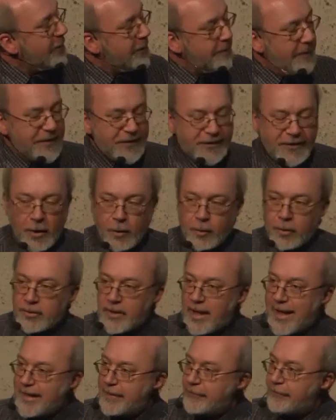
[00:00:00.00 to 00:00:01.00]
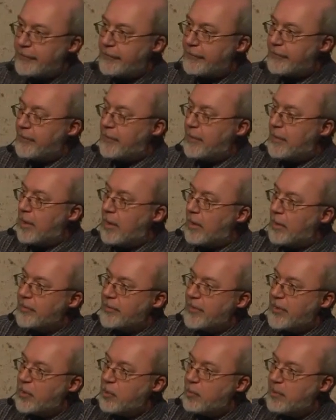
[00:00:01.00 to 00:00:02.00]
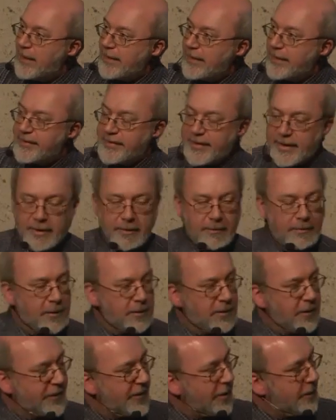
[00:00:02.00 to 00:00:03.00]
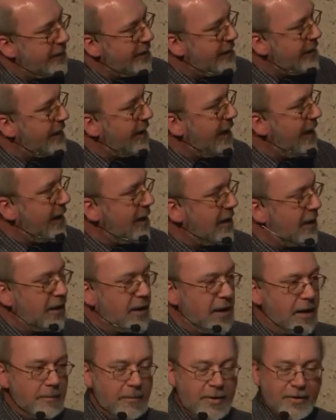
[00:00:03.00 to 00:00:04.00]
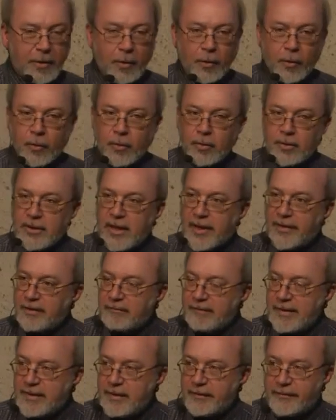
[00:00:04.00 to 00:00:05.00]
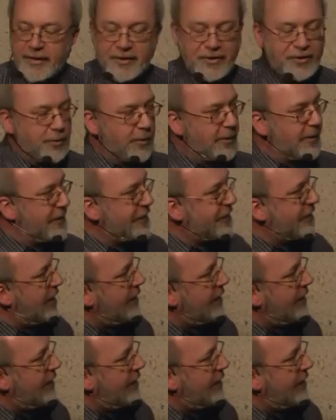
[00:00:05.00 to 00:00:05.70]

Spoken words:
will bestow life on humanity, not only the king, but all other individuals